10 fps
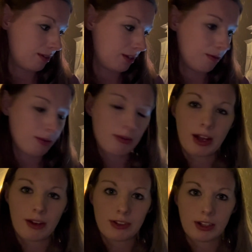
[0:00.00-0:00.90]
won't
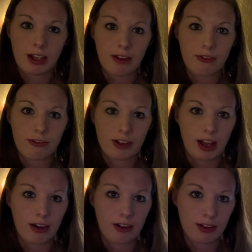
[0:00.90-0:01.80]
have to lay
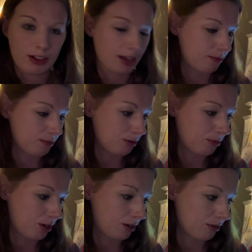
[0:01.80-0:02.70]
flat all the time
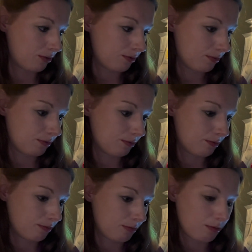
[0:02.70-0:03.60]
tomorrow.
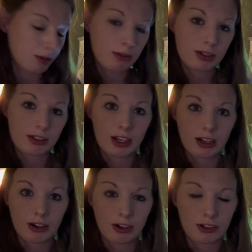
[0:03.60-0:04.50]
But we'll see.
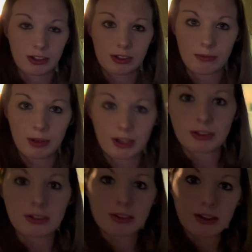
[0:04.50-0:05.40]
It all just
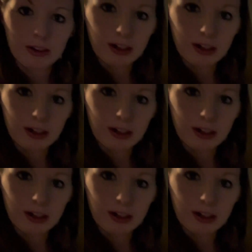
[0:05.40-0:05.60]
depends on